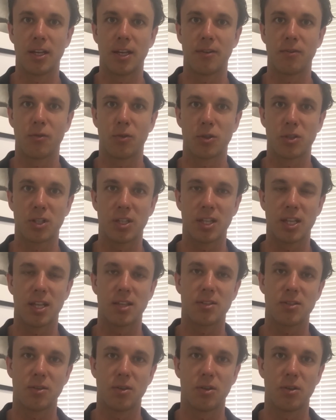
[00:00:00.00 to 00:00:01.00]
Unfortunately,
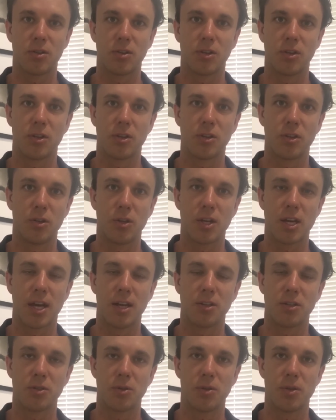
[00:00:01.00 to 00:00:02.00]
that's not, you know, you
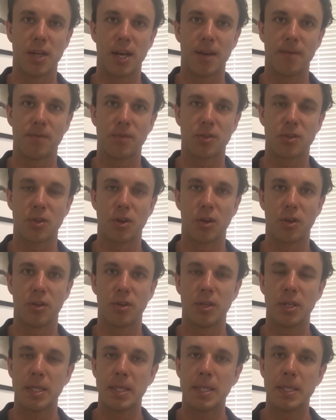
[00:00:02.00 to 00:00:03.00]
can't do that. And
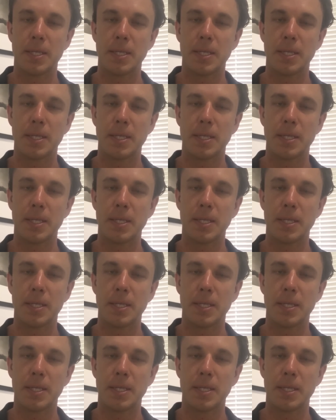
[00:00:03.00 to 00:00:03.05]
so